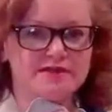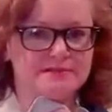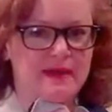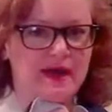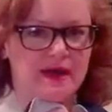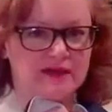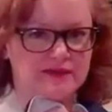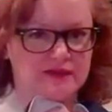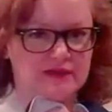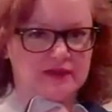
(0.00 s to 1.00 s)
back
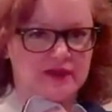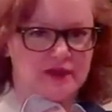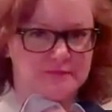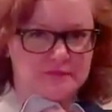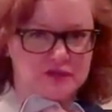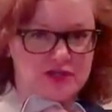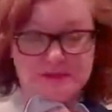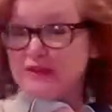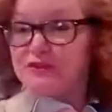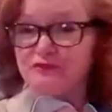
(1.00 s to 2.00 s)
the
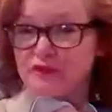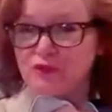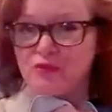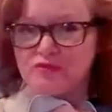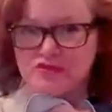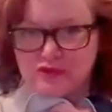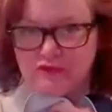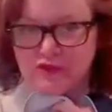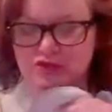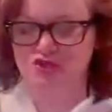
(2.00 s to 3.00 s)
front corners
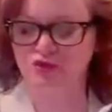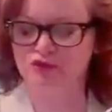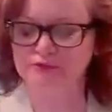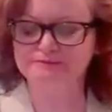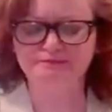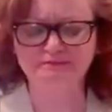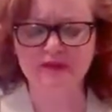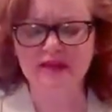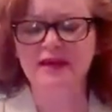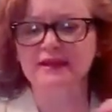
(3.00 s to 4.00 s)
over your shoulder.
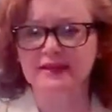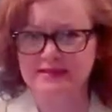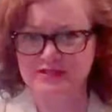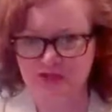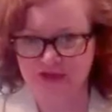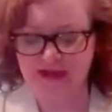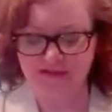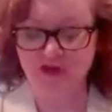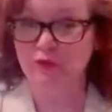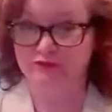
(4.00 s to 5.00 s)
Let's do the
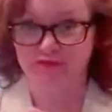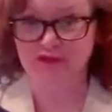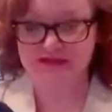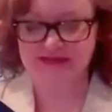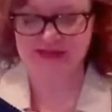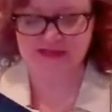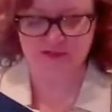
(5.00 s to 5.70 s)
narrow one first, since that's what